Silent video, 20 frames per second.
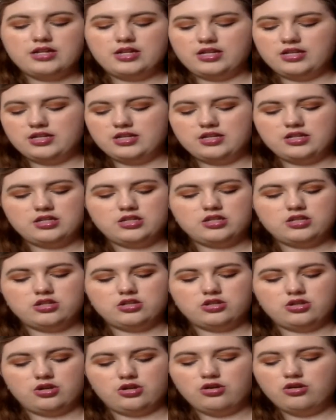It is
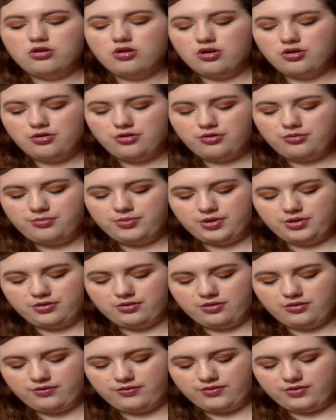so
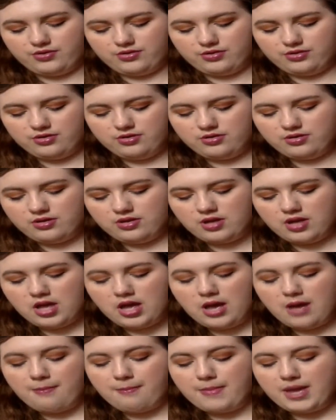beautiful.
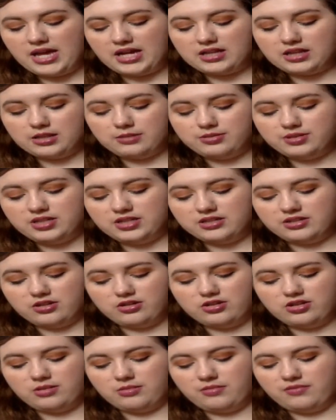MAC
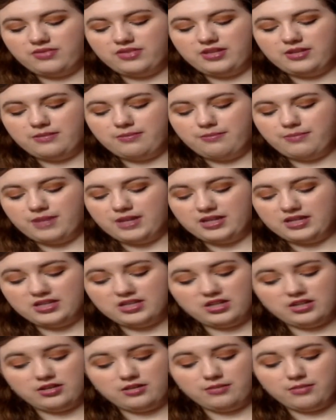lipsticks are some of the
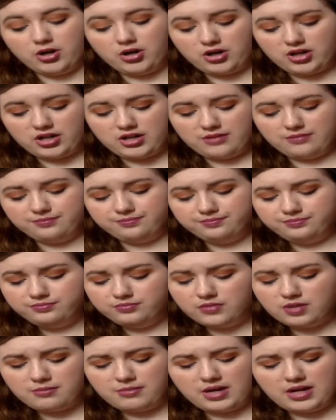best on the market,
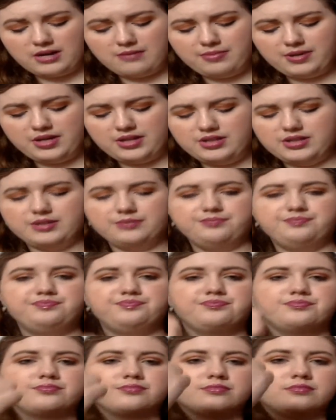in my
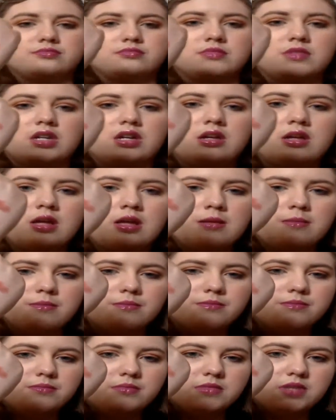opinion.
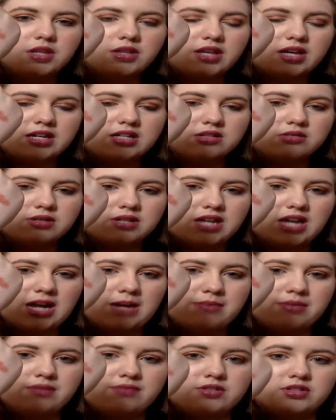So that is
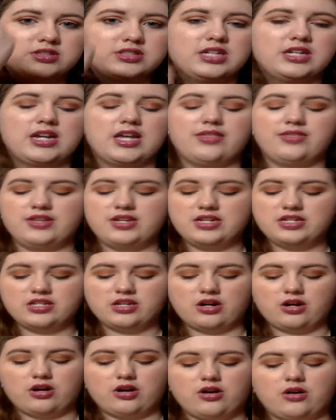what Captive looks like. And
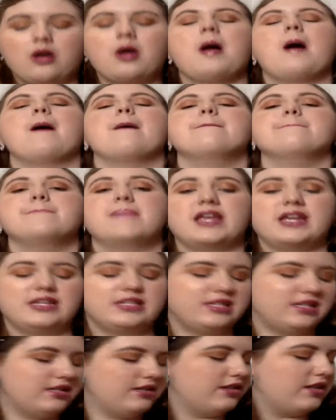these are
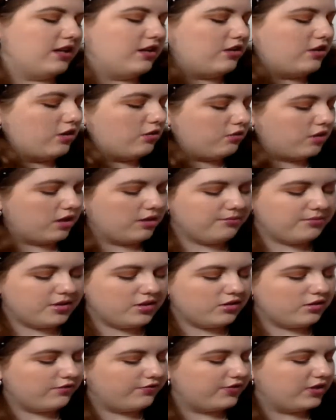amazing. They go
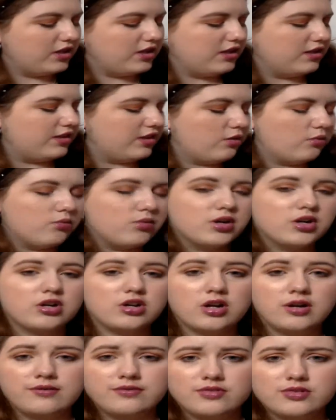on beautifully. They
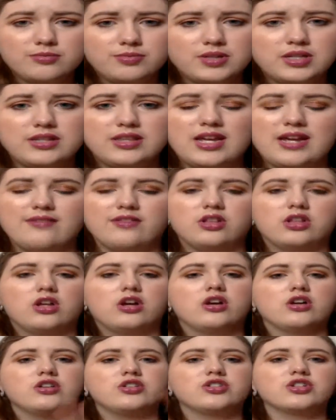wear comfortably. They have
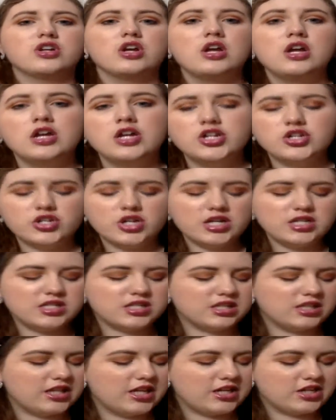a large
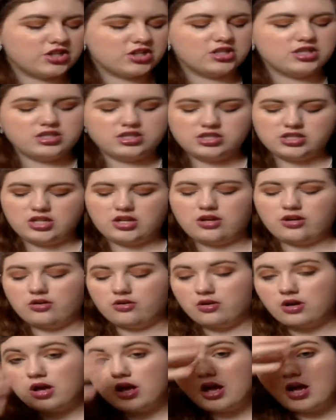shade selection.
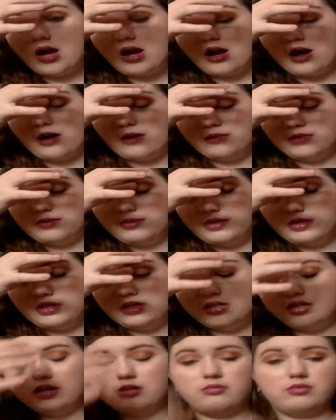So
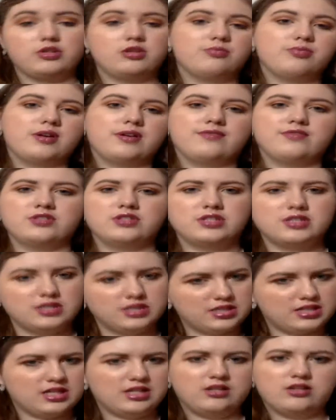depending on what your
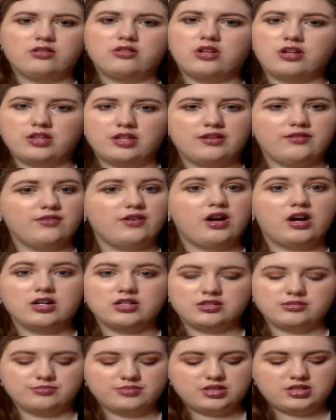preference is, skin tone, all that
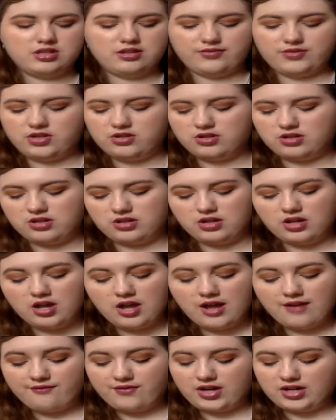awesome stuff, you can
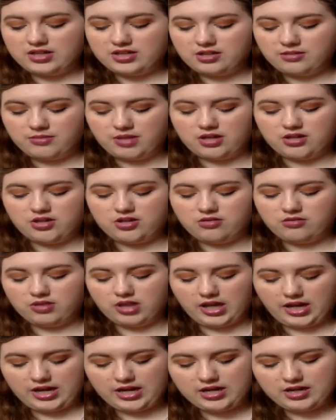find some that
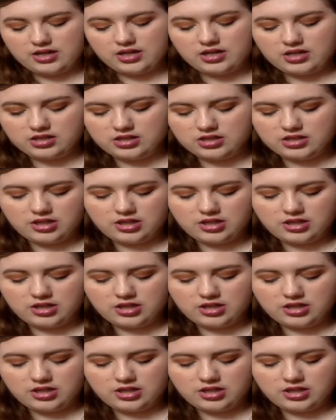you like.